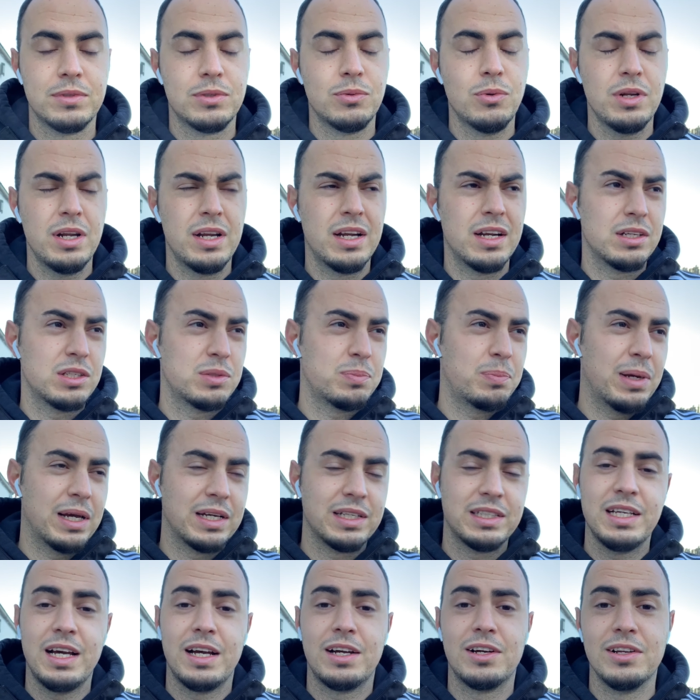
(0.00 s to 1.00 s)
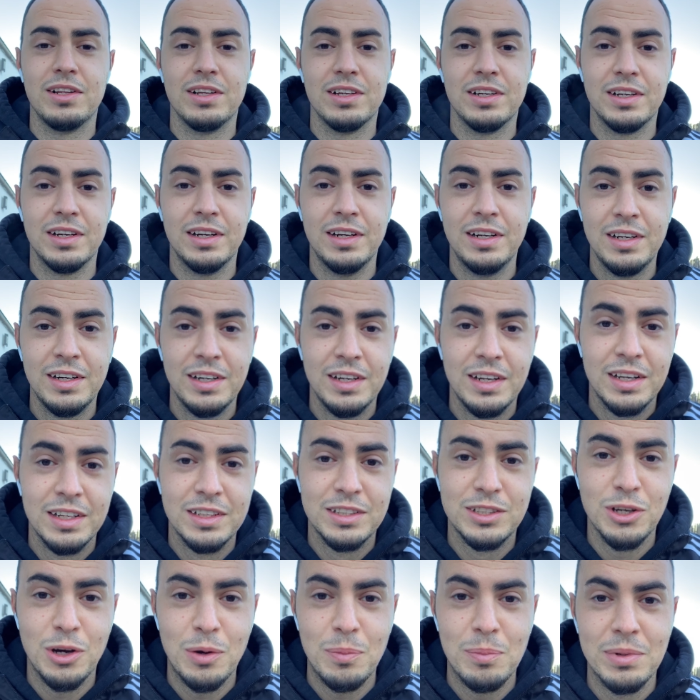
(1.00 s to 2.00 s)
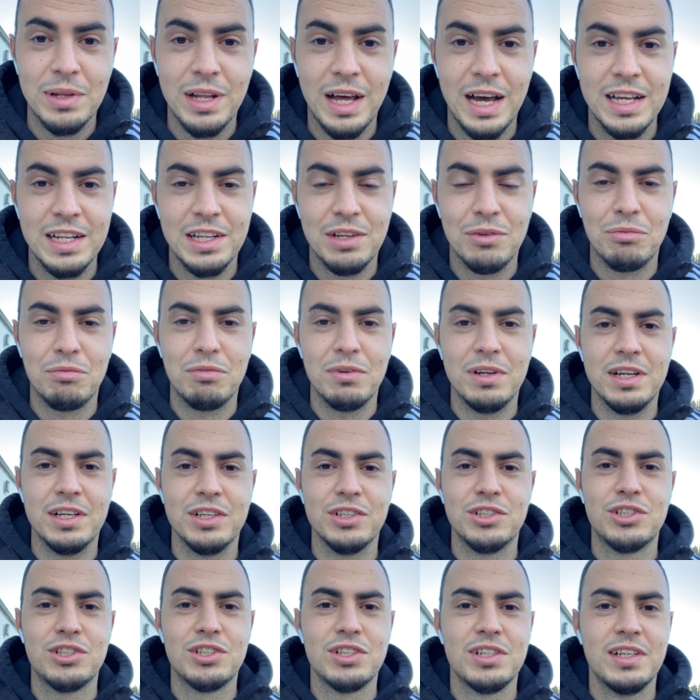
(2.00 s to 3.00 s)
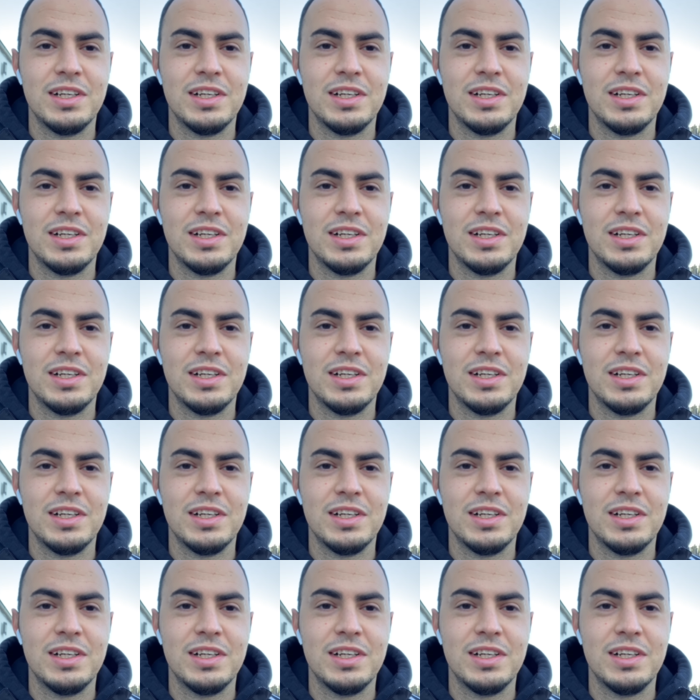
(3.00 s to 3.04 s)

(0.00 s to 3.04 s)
What a spectacular top 90 finish.